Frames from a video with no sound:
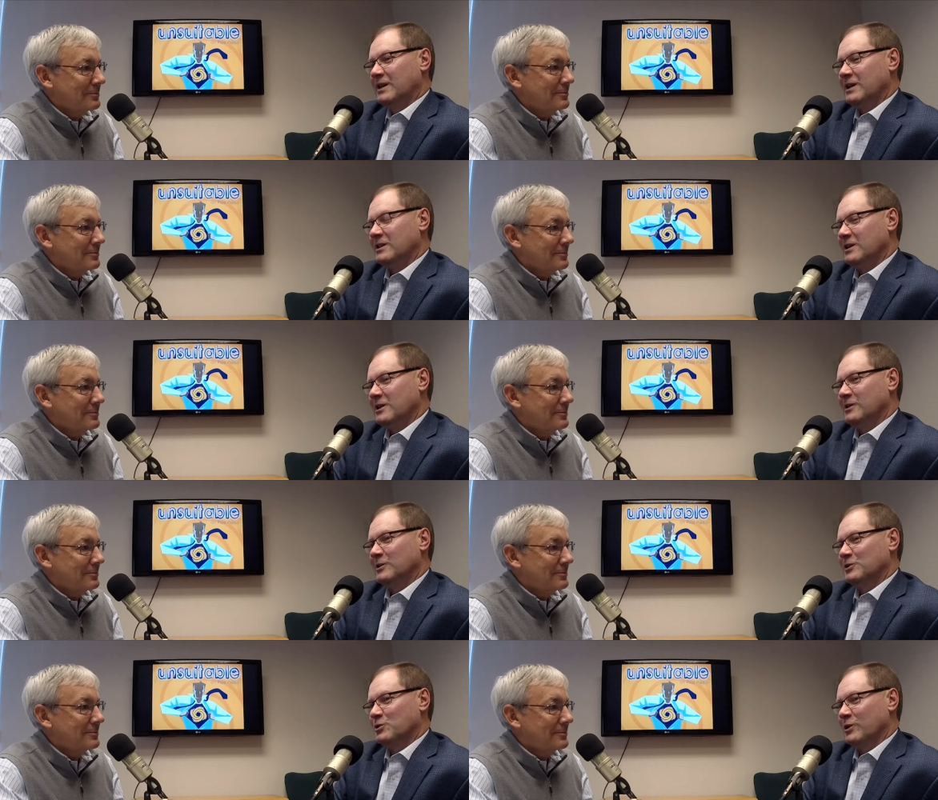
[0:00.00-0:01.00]
Speaker 1: in the
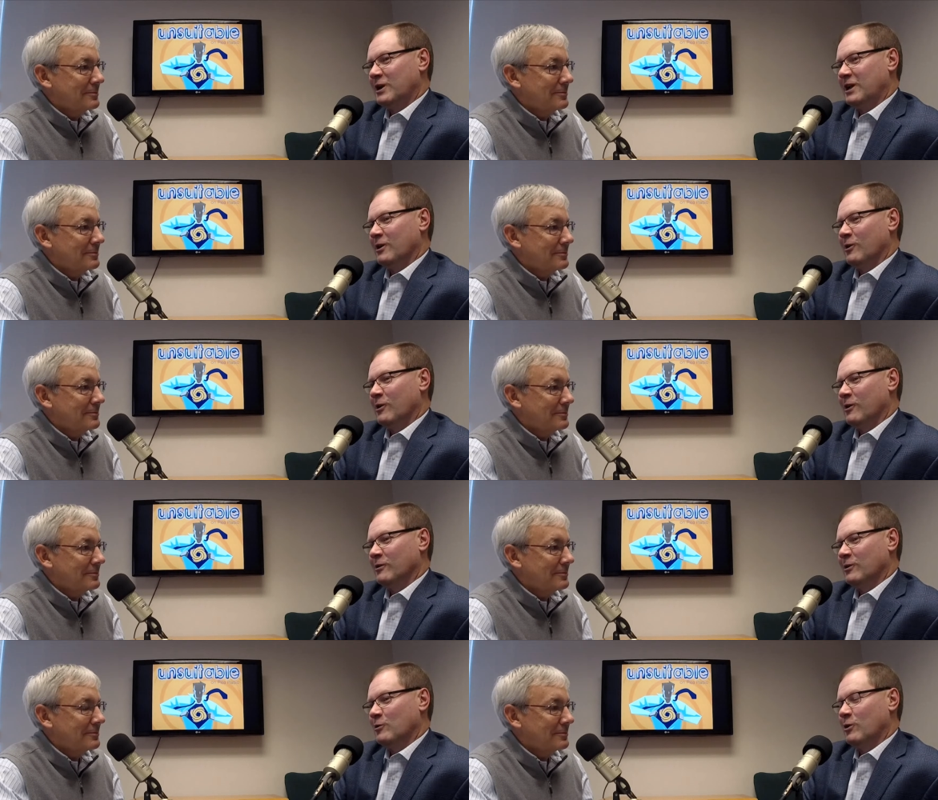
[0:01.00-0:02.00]
industry are
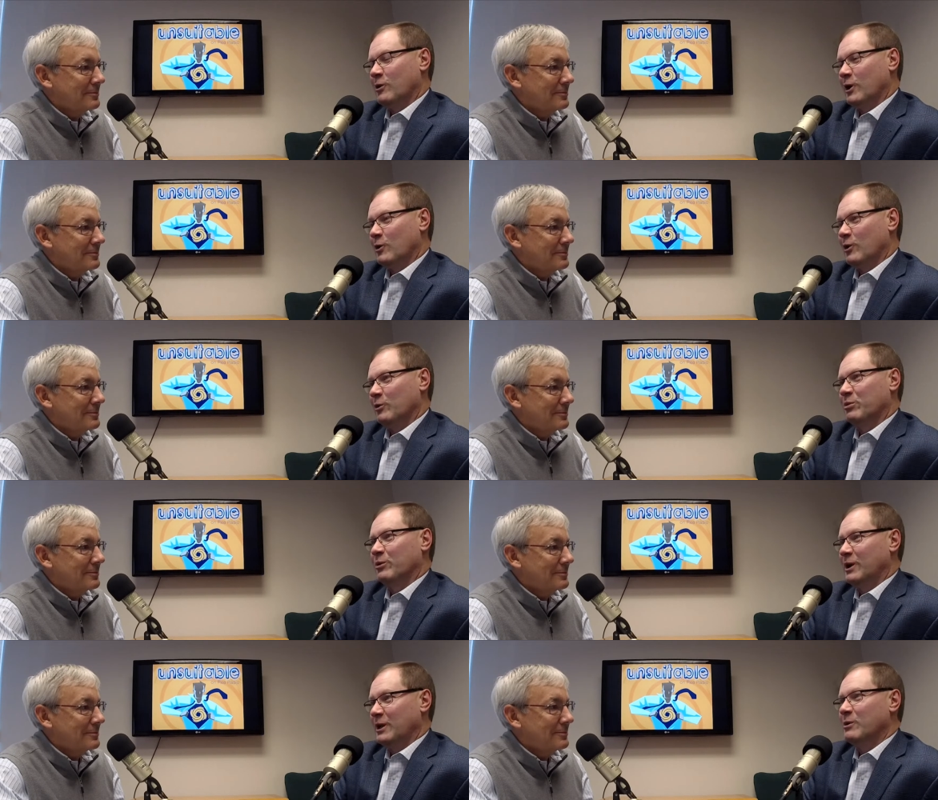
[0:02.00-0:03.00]
quote unquote
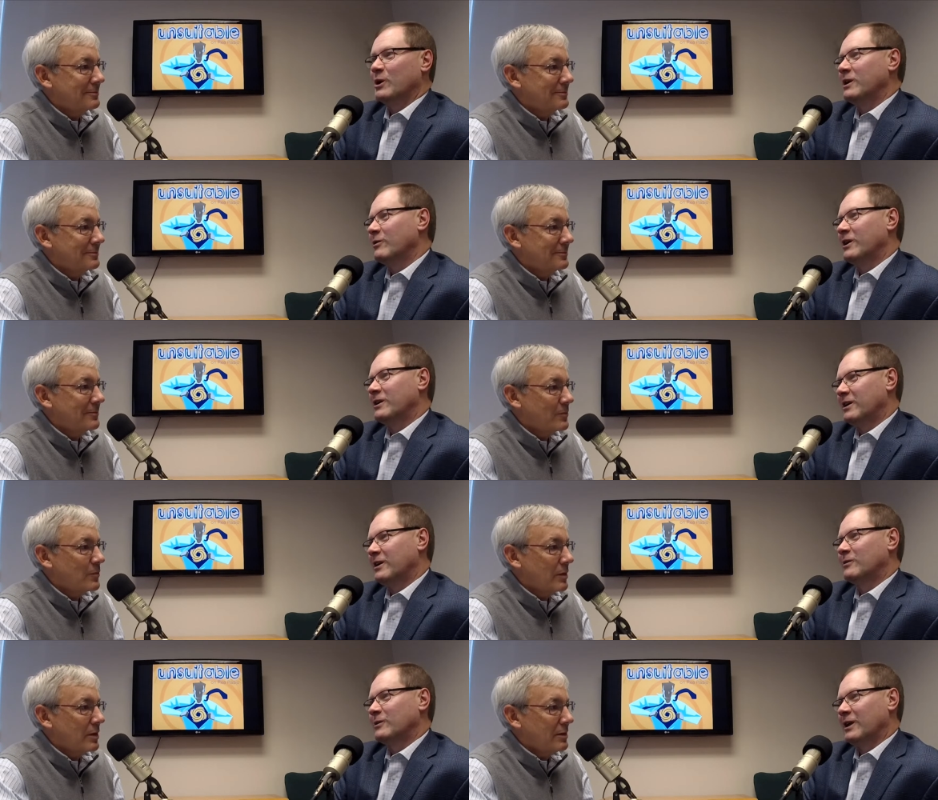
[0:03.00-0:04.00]
printing money right now,
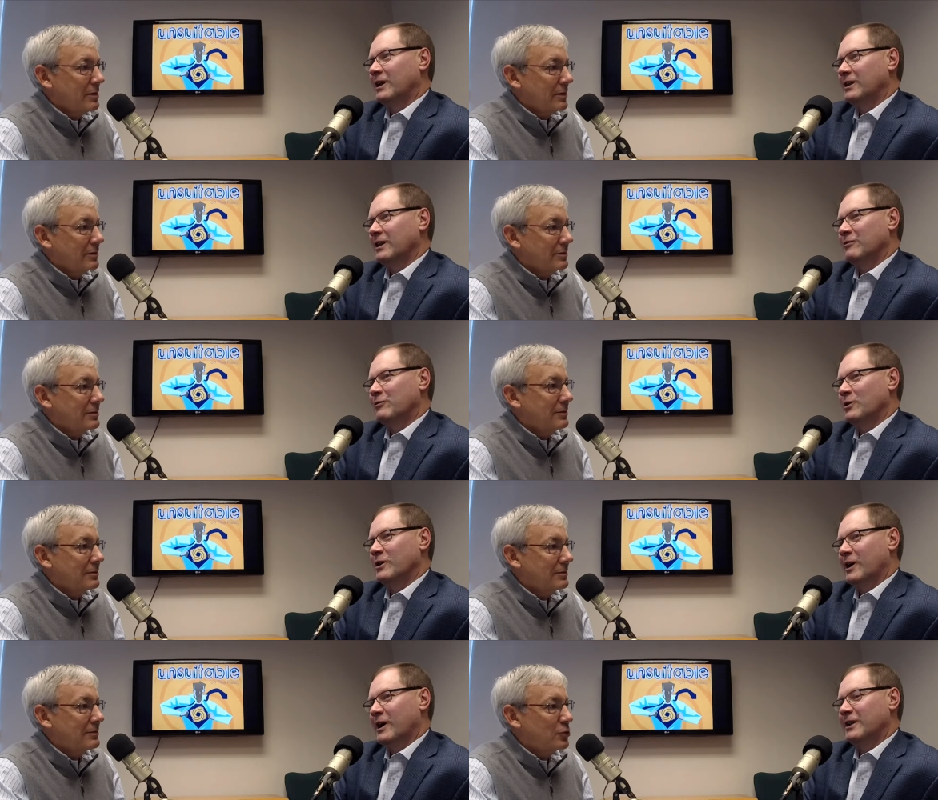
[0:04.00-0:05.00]
and if you're
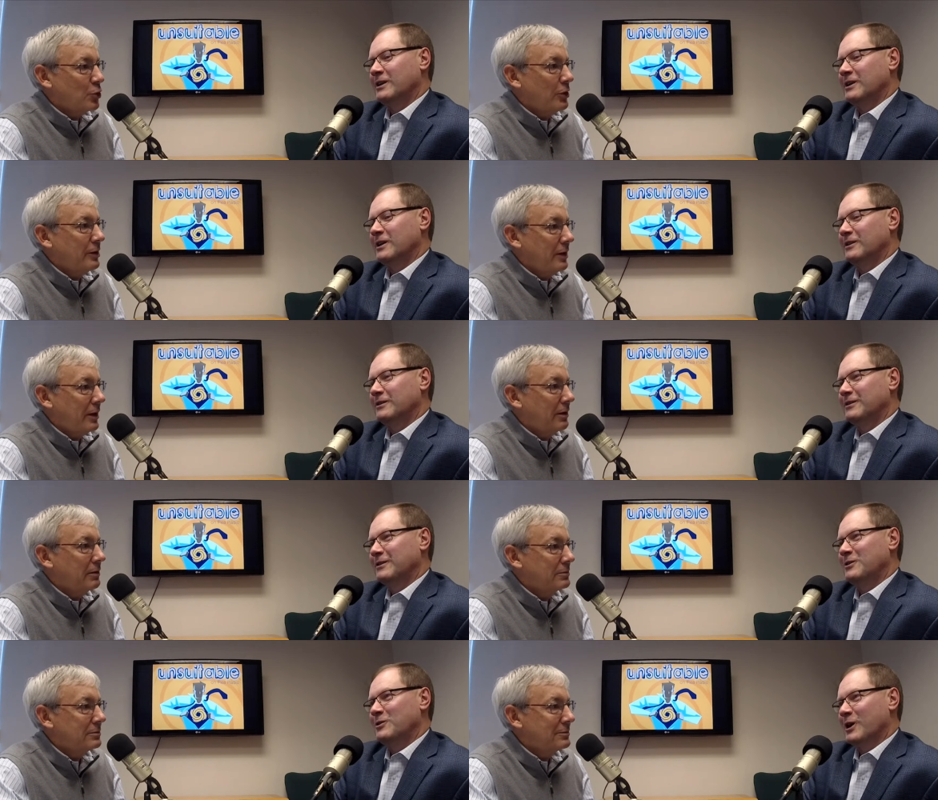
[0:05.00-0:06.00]
not, it's
Speaker 2: again, good to hear.
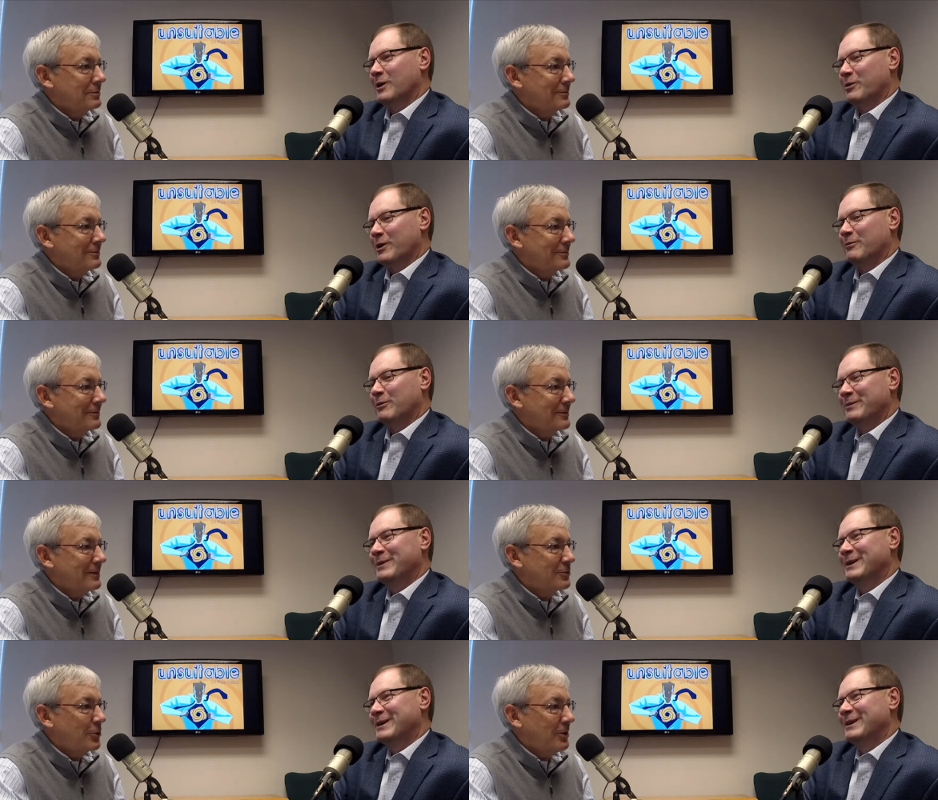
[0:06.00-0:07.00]
You got a problem.
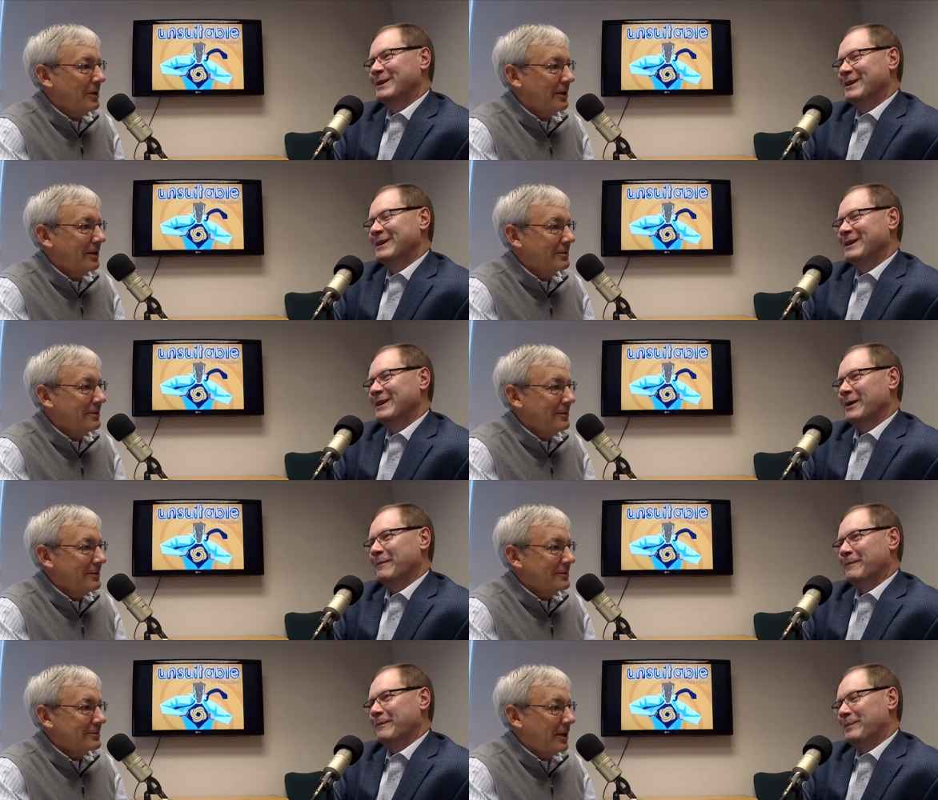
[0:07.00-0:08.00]
It's good to hear. Yep,
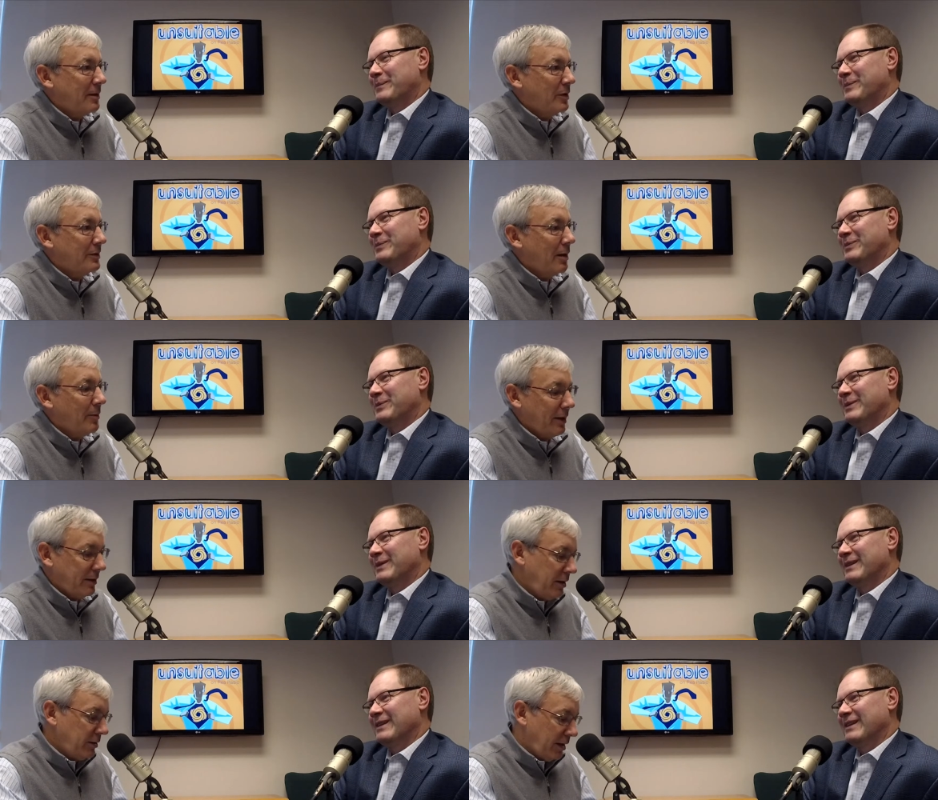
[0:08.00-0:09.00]
keep it coming, and
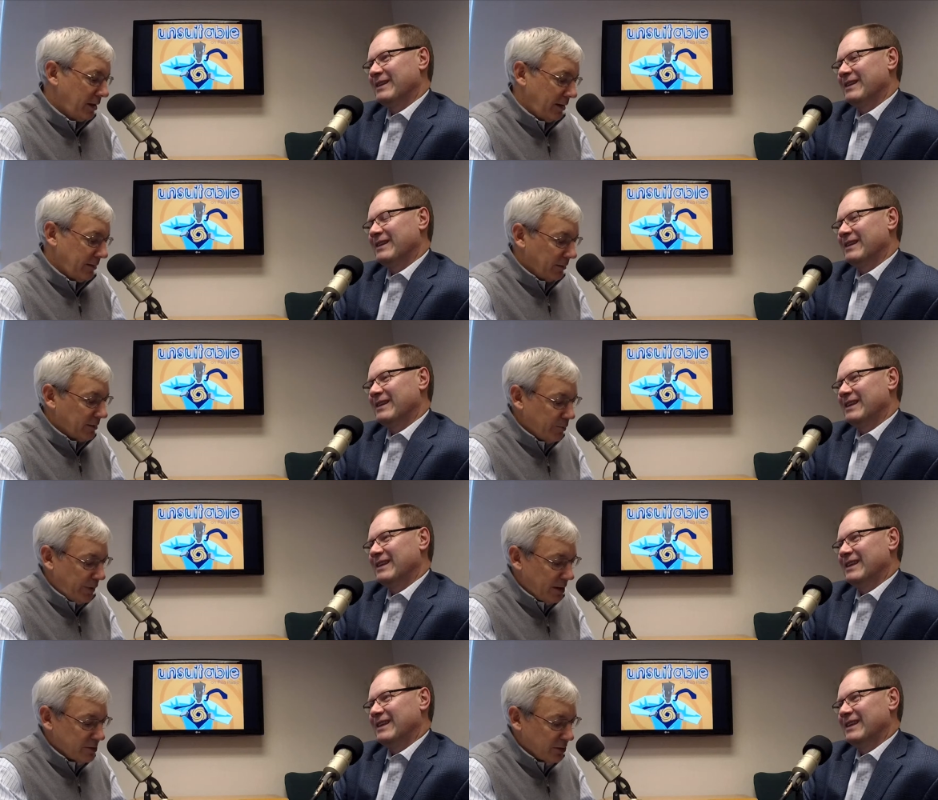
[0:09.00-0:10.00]
it, and it
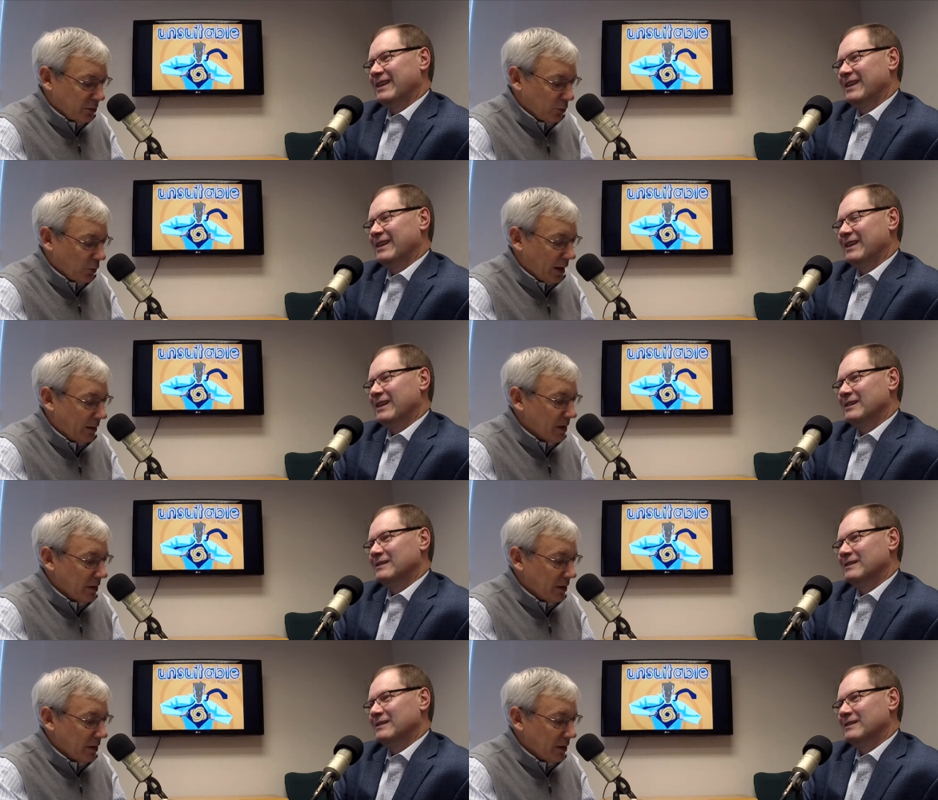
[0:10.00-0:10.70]
compared to uh,